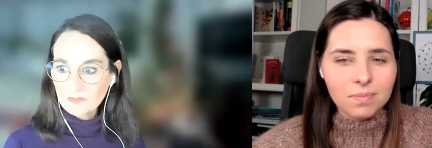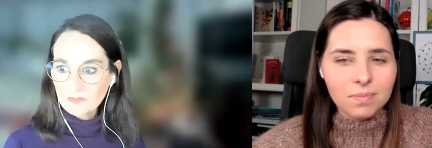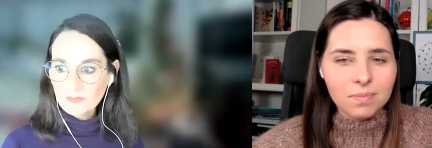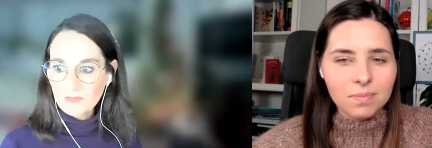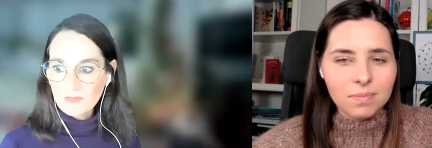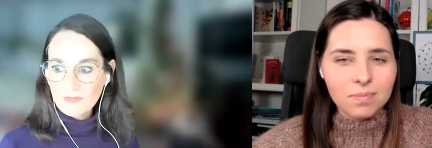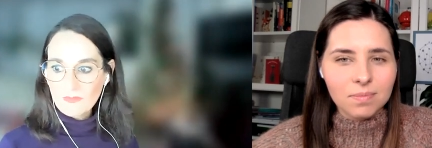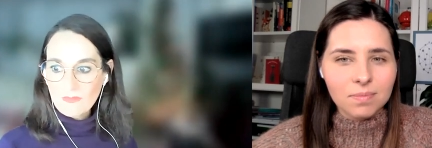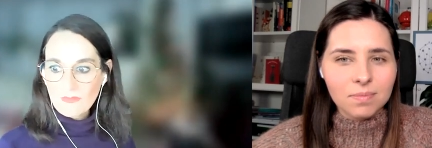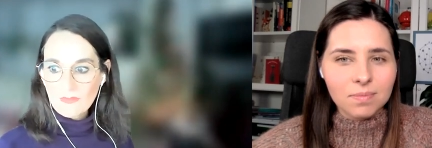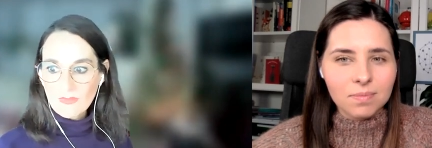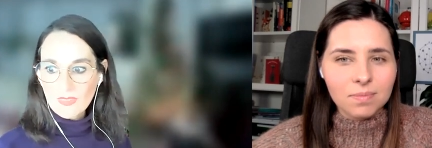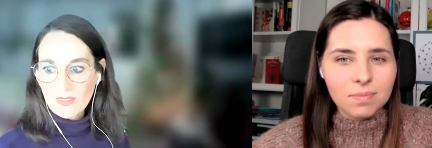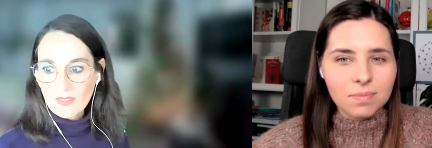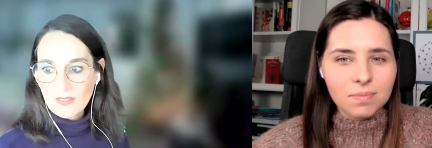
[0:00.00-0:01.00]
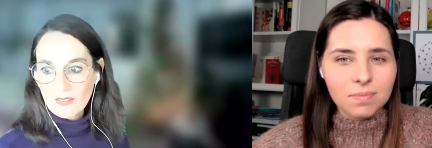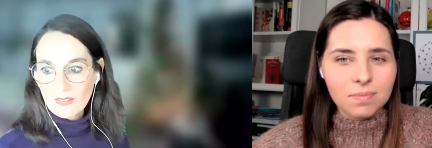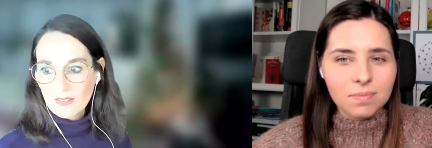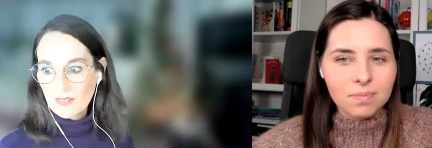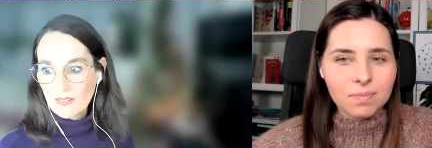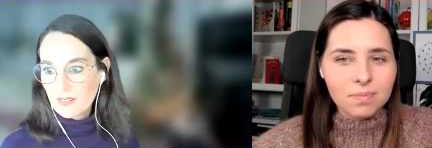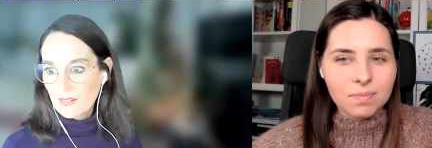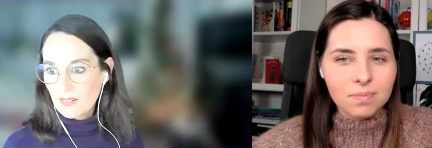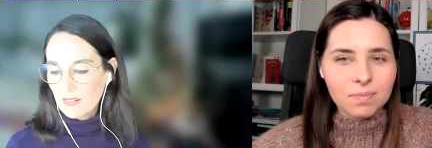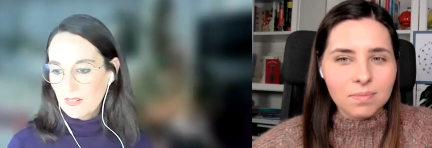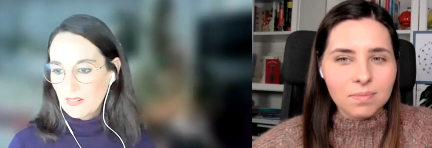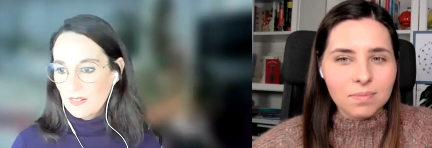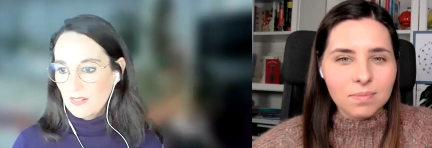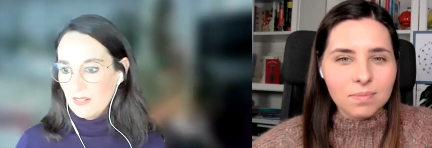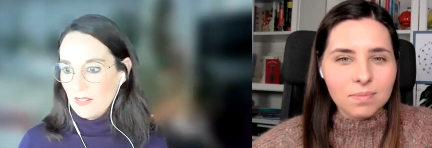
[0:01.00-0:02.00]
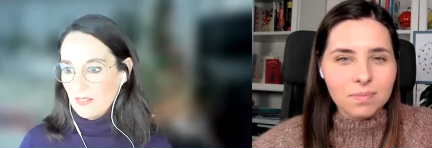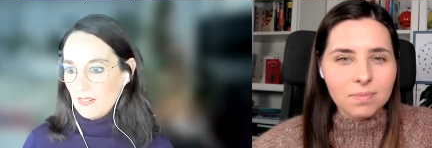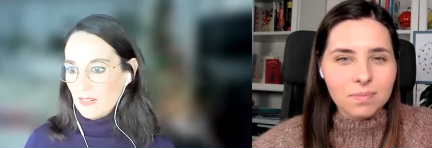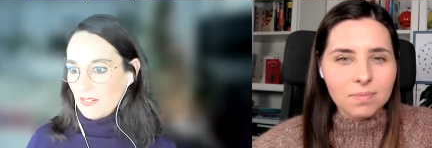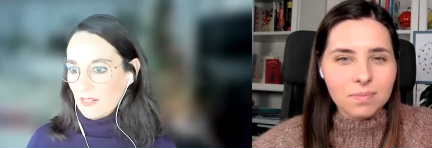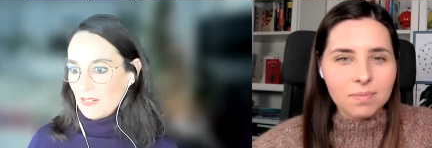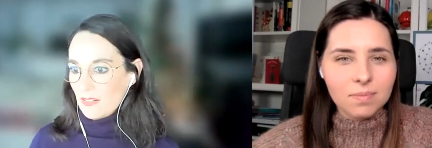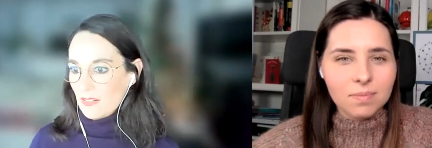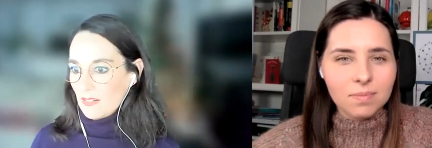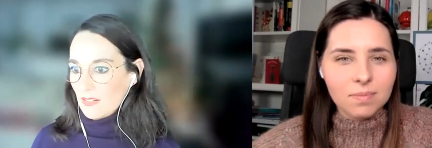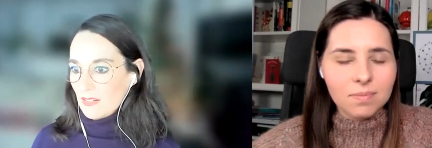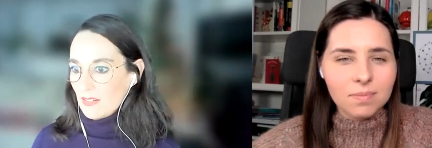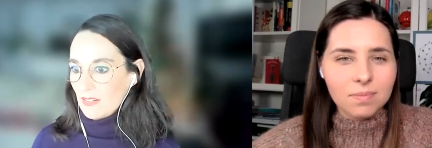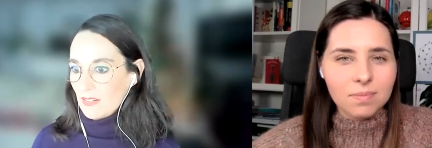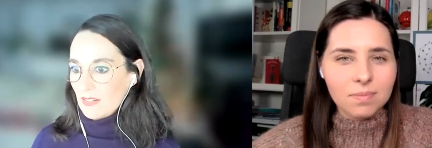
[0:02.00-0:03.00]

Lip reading: No one is speaking in this clip.